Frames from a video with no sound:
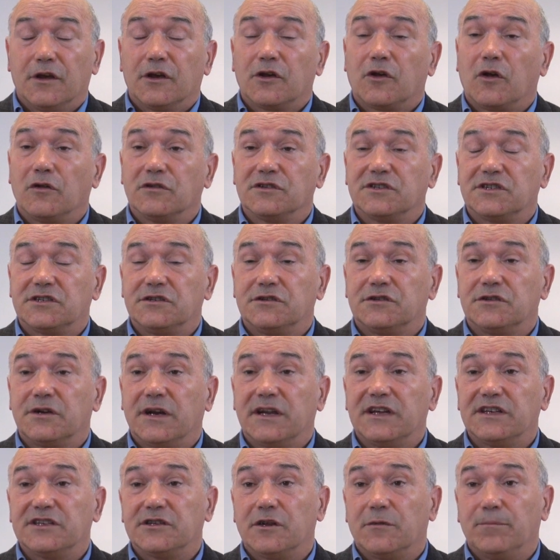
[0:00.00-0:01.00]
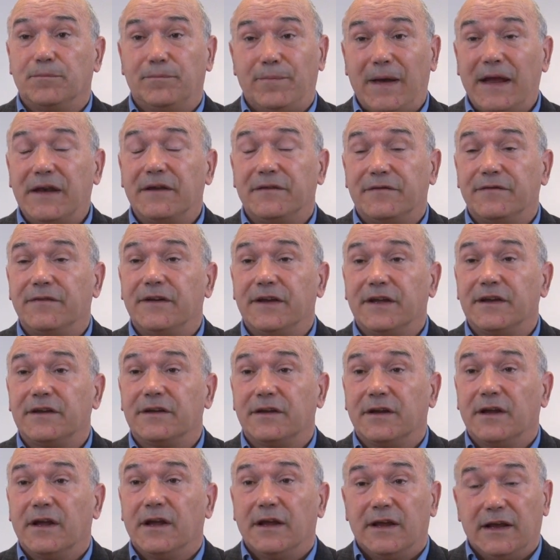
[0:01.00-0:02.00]
concentrates
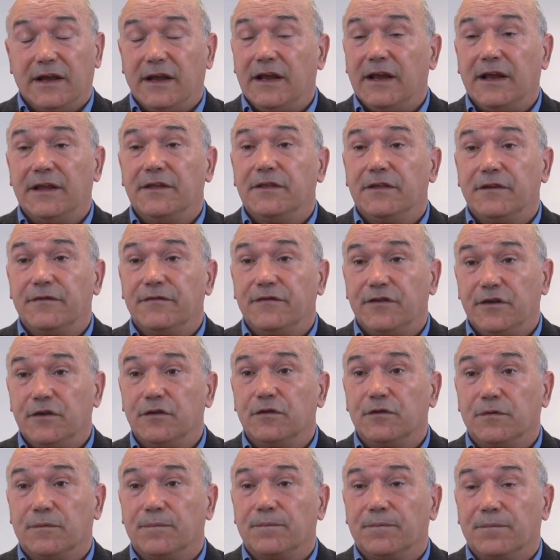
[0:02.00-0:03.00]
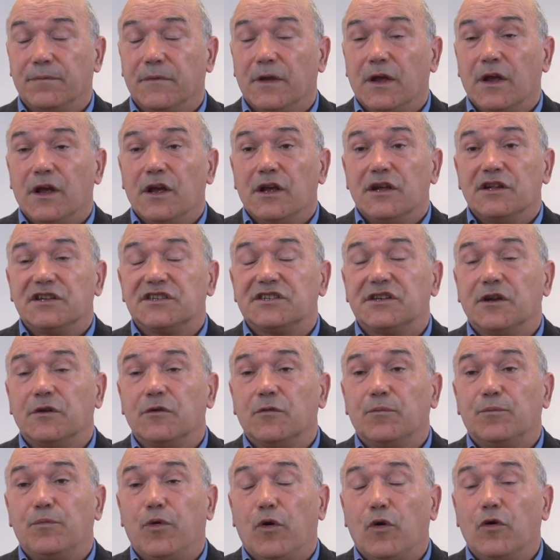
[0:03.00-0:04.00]
benefit in the few.
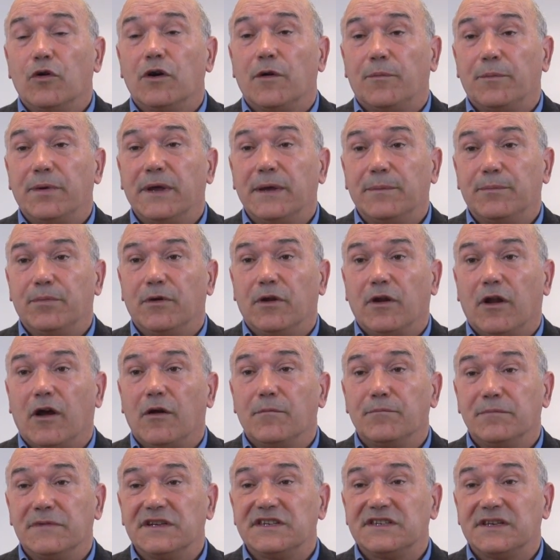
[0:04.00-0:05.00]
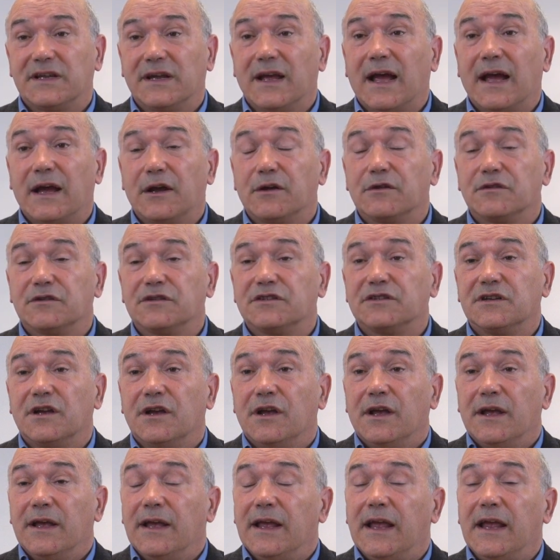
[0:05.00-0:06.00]
So poorer people are missing out.
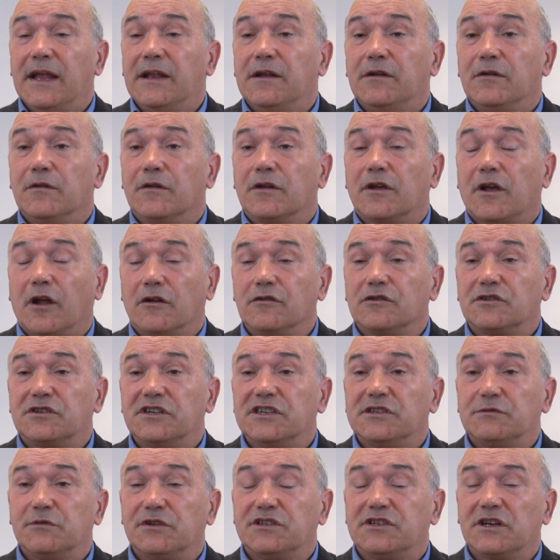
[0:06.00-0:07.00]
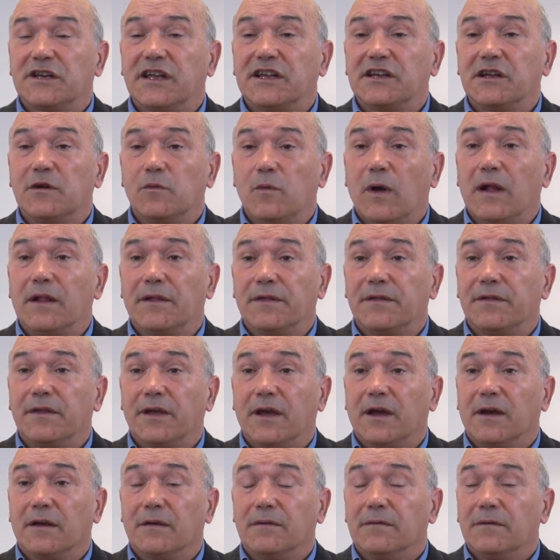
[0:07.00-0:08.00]
In countries which are getting
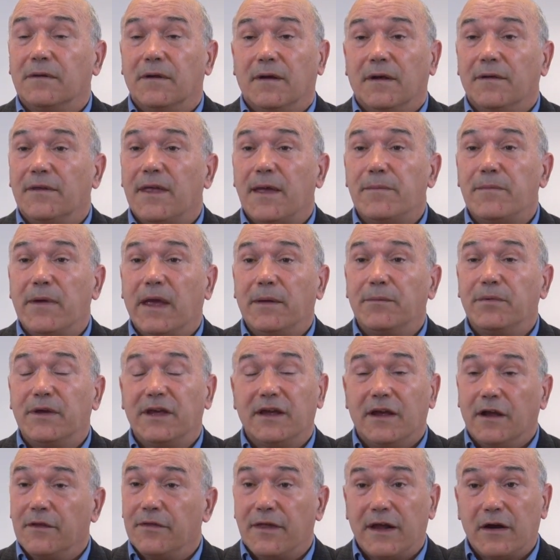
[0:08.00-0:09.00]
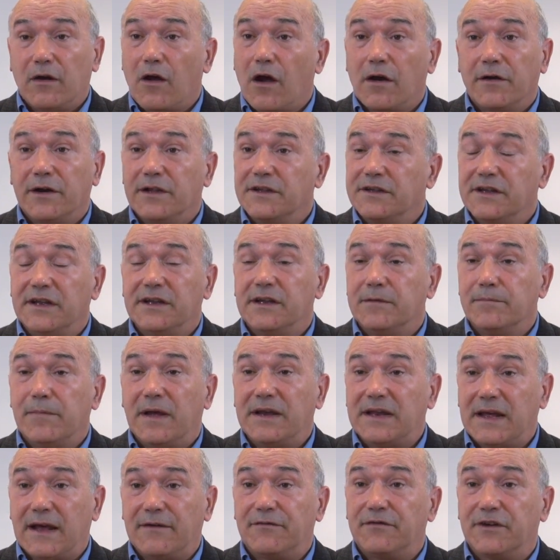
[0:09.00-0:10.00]
wealthier, there may be, and there are indeed in
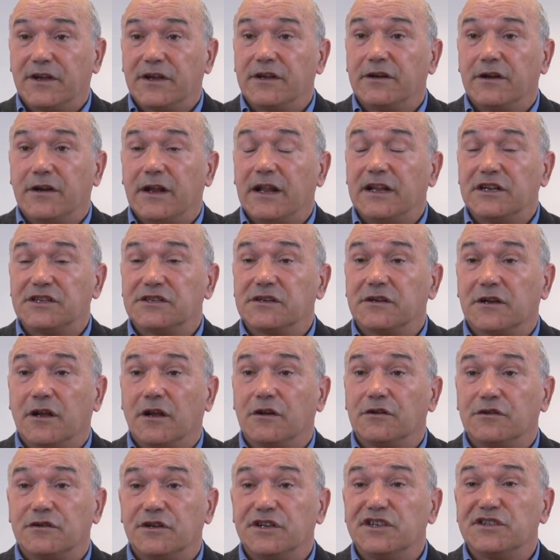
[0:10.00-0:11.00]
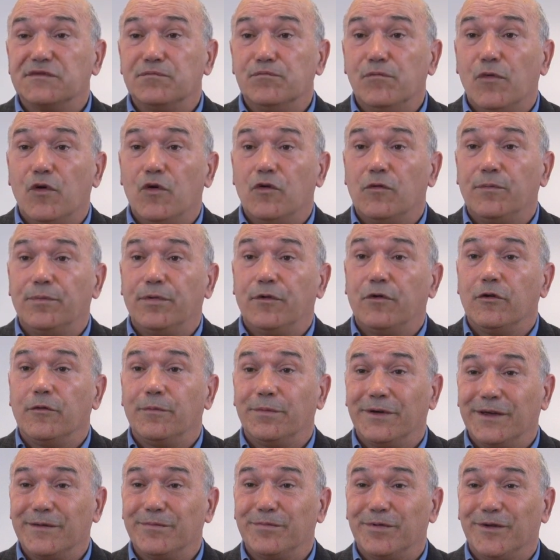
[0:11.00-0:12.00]
many African and Asian countries, more poor
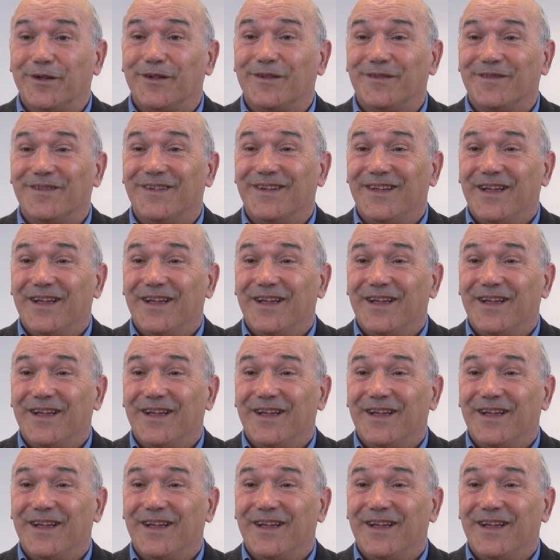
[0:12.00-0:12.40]
people,